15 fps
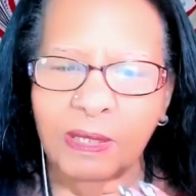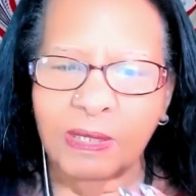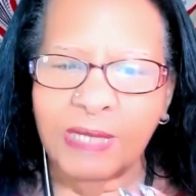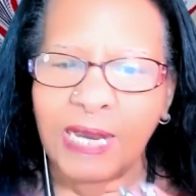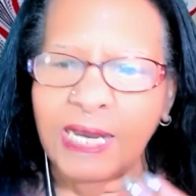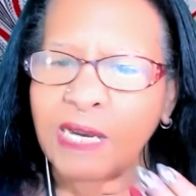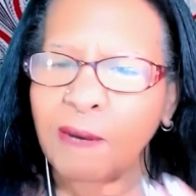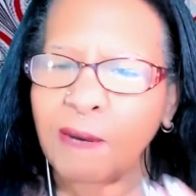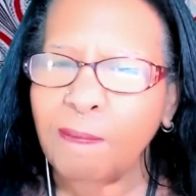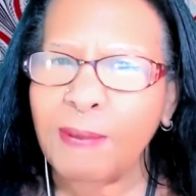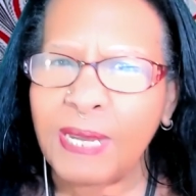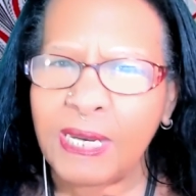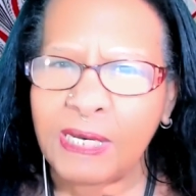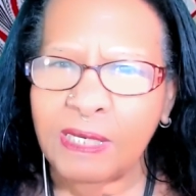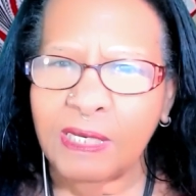taking a
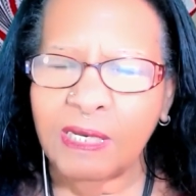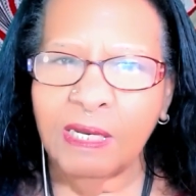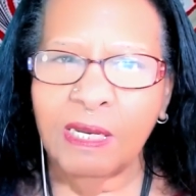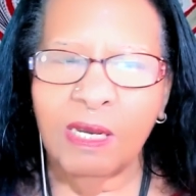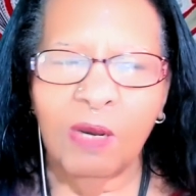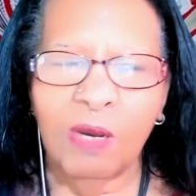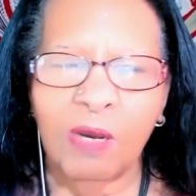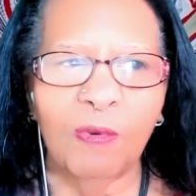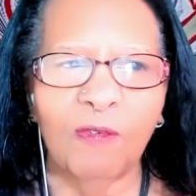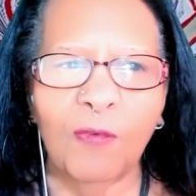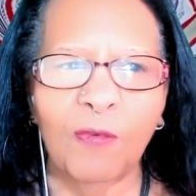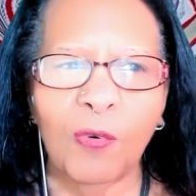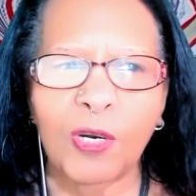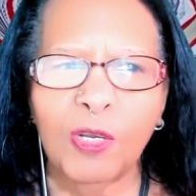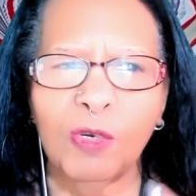beat
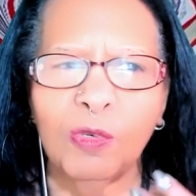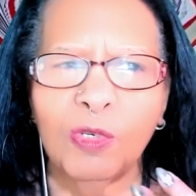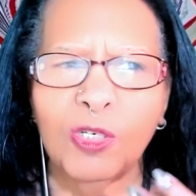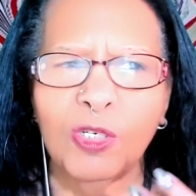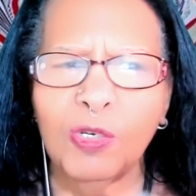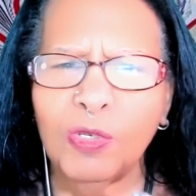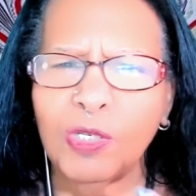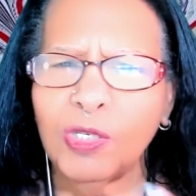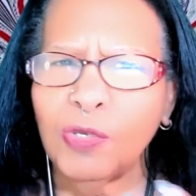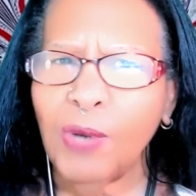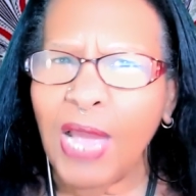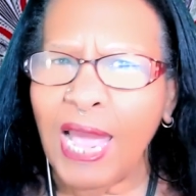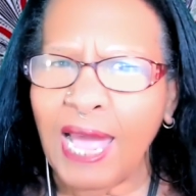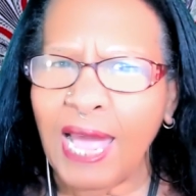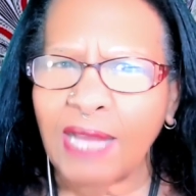before you choose to
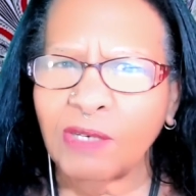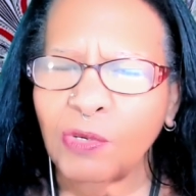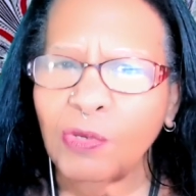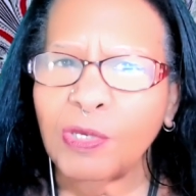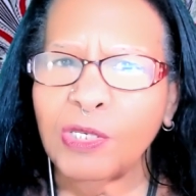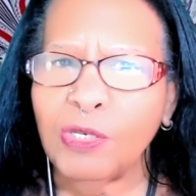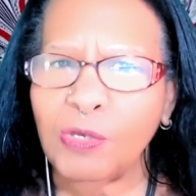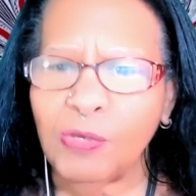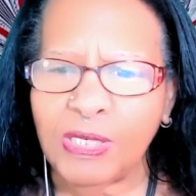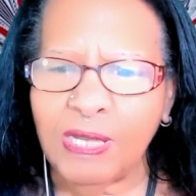act or do